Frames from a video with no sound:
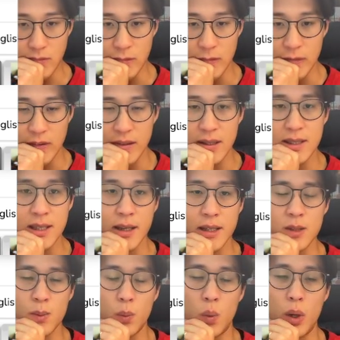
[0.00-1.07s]
In this
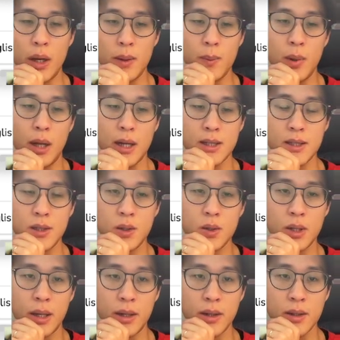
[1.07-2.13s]
case, black still
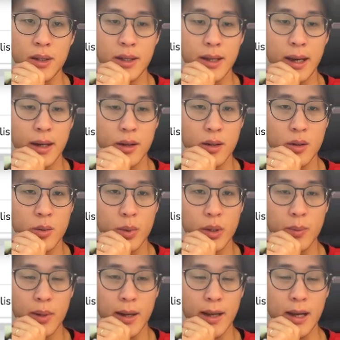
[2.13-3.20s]
technically gain a little
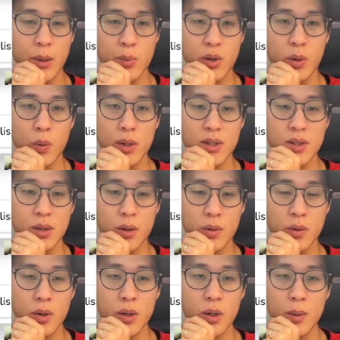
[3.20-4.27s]
bit by capturing one
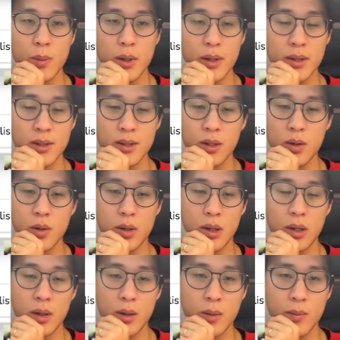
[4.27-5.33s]
stone, but still,
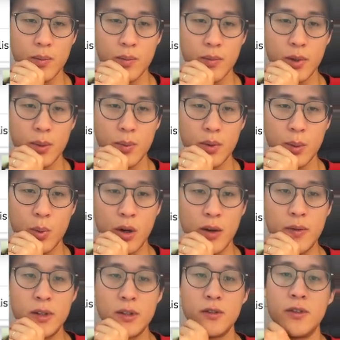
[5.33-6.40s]
the
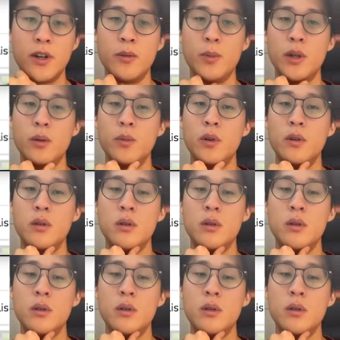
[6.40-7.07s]
profit is very minimal.